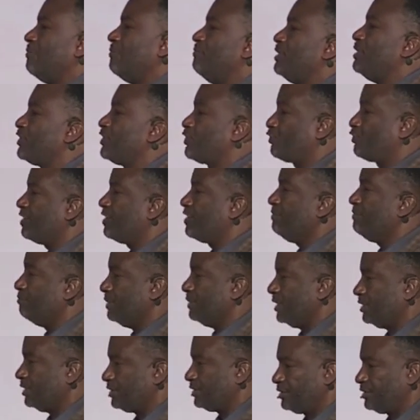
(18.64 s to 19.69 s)
of
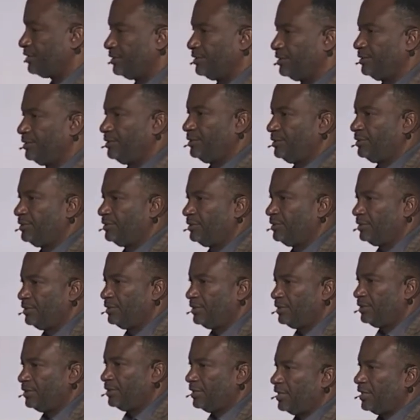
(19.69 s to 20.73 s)
mistreatment
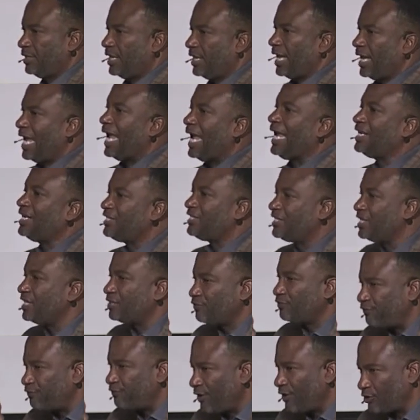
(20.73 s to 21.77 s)
and
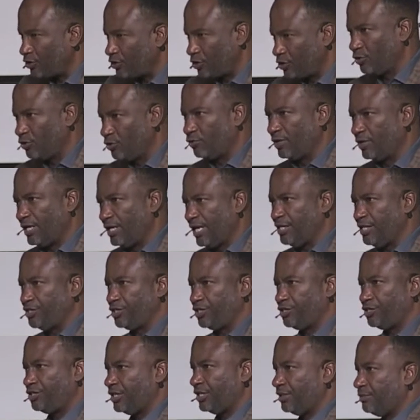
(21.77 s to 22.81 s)
dysfunctional
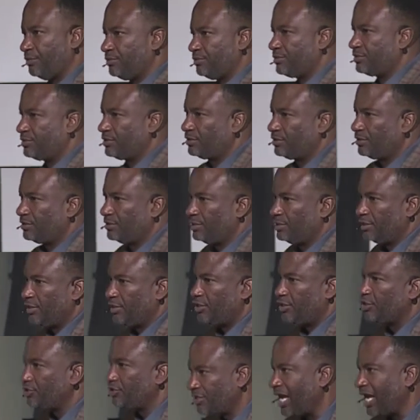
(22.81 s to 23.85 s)
relationships.
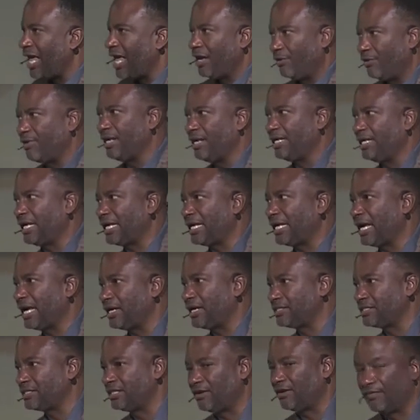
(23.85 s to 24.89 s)
You tolerate that kind
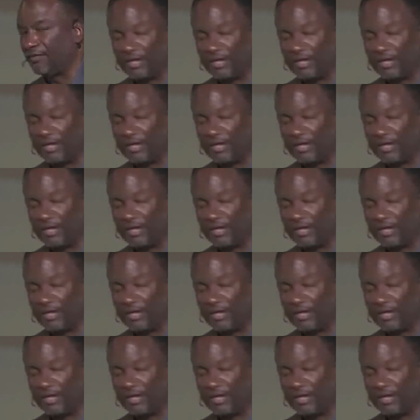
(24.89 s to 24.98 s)
of stuff.